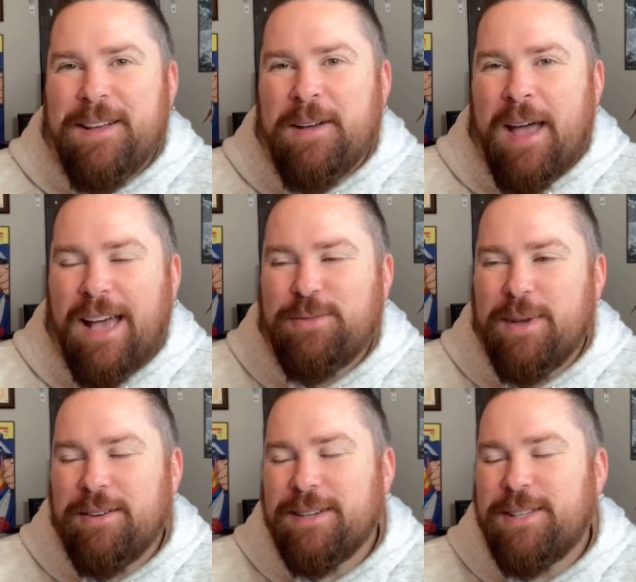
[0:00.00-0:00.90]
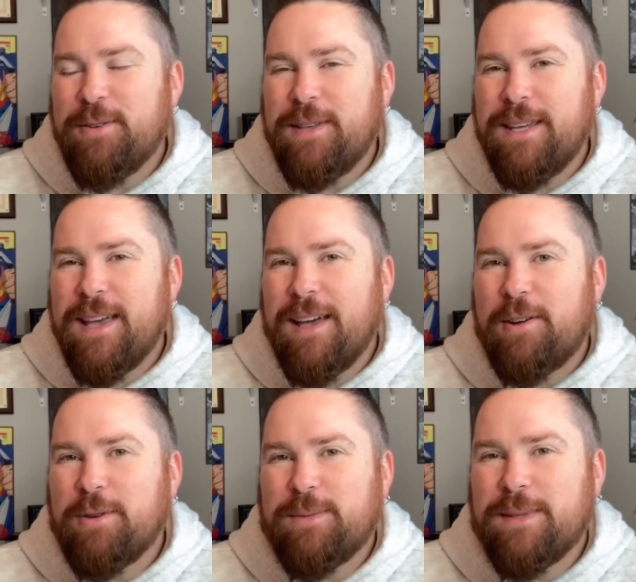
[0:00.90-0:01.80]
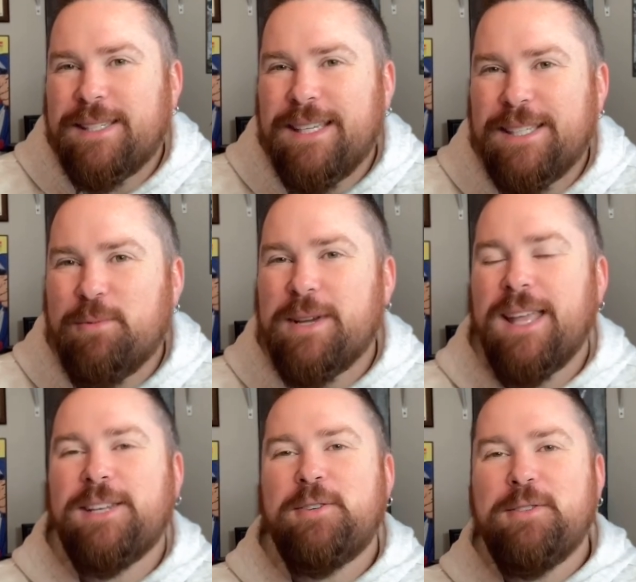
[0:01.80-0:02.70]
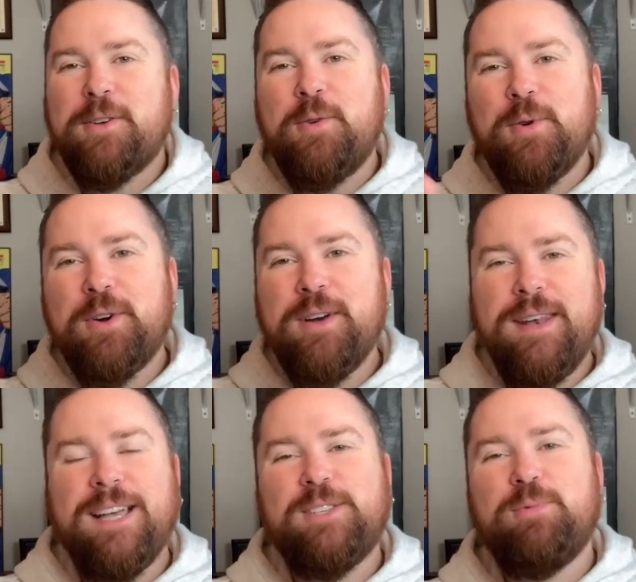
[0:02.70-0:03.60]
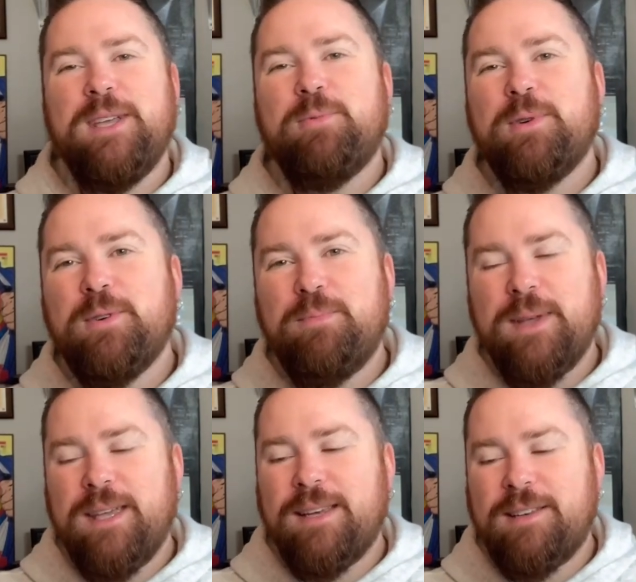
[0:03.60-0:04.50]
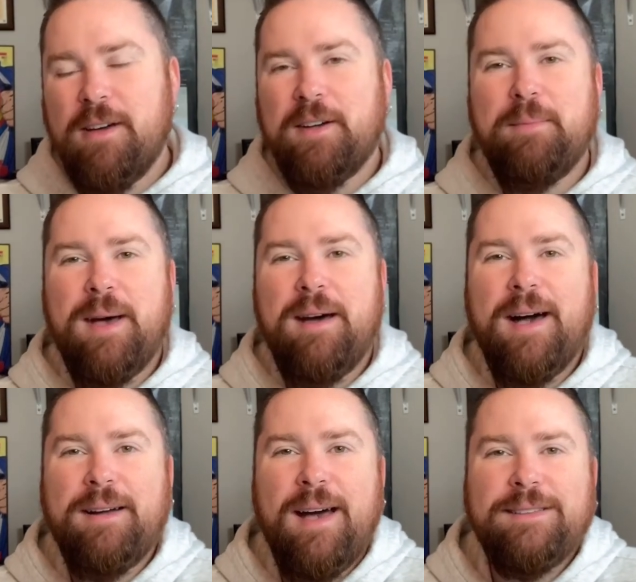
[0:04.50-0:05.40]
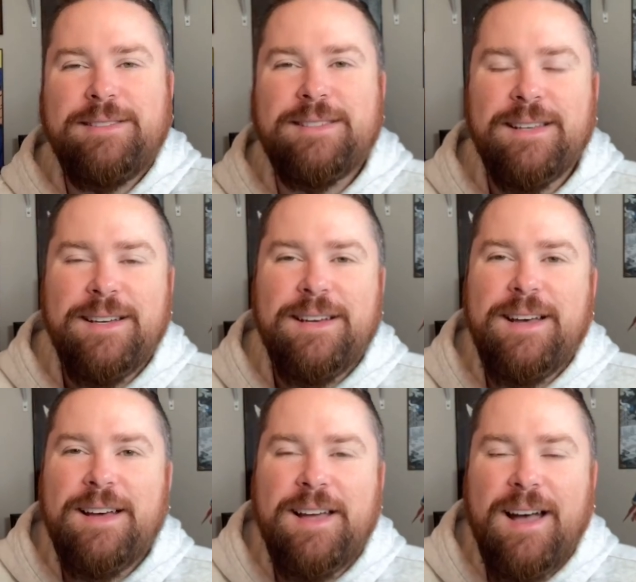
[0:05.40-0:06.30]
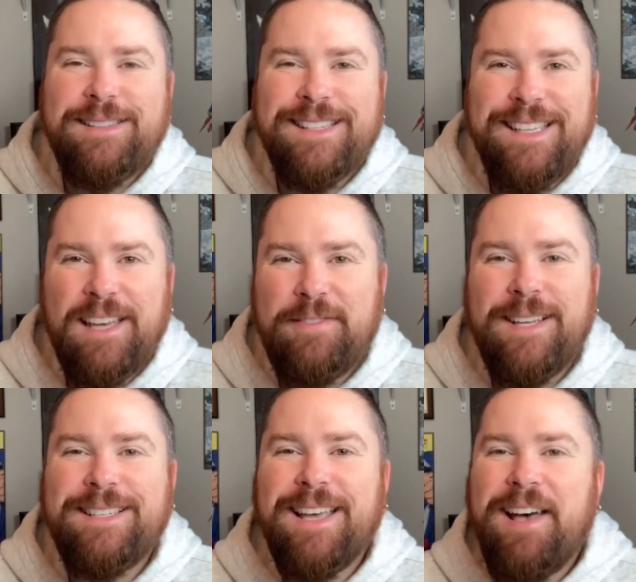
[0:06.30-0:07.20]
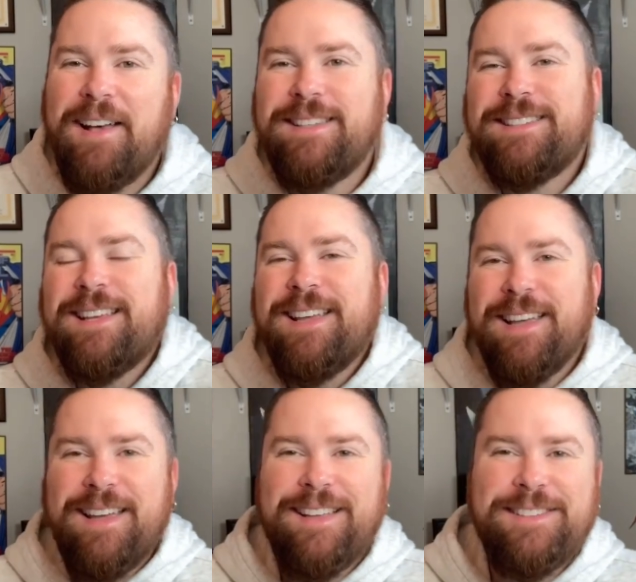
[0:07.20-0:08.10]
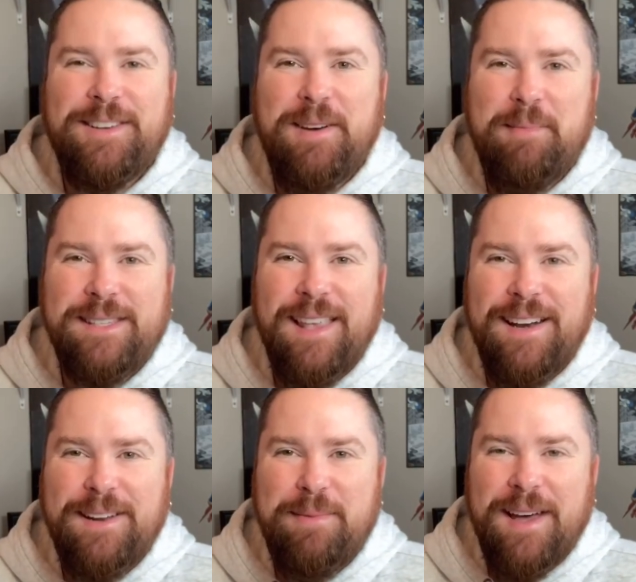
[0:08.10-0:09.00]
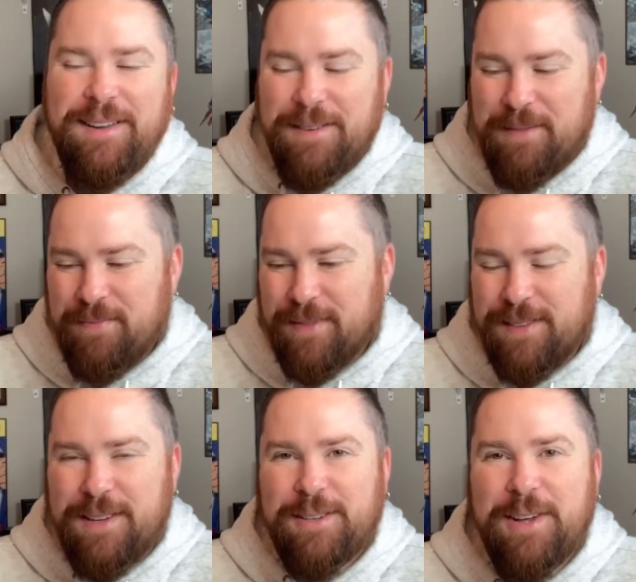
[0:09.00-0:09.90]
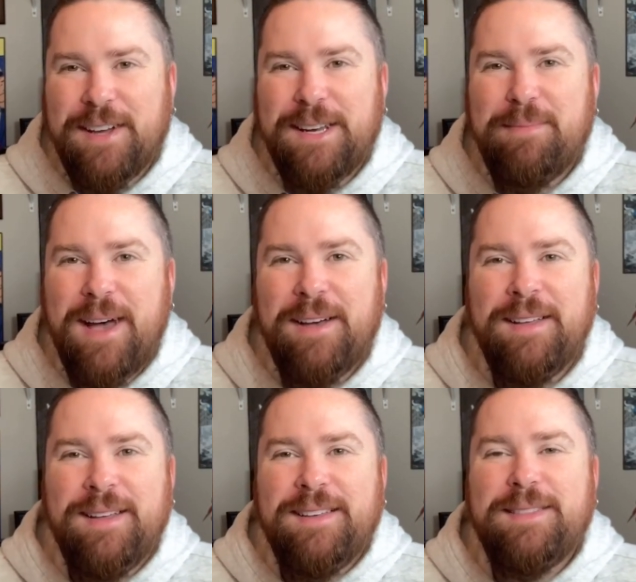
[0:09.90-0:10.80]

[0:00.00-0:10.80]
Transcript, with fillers: As we enter into the uh, Christmas season, we'll kind of turn the corner. Next week, we'll begin to talk about how God's uh, God's gift to us and so I'm excited about, you know, talking about the